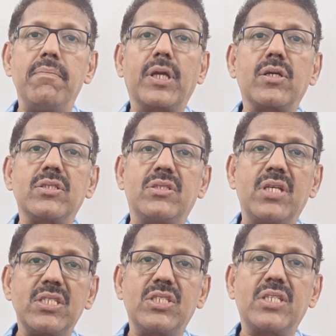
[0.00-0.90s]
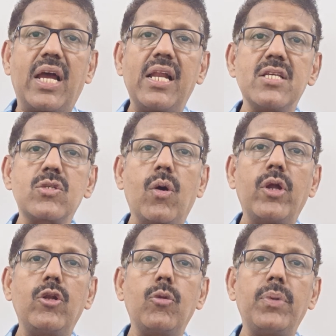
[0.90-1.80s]
because this child is
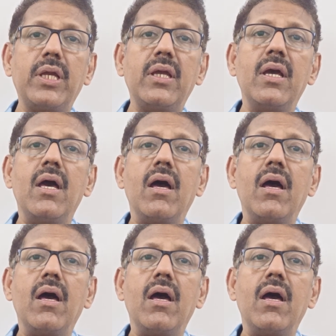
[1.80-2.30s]
going to be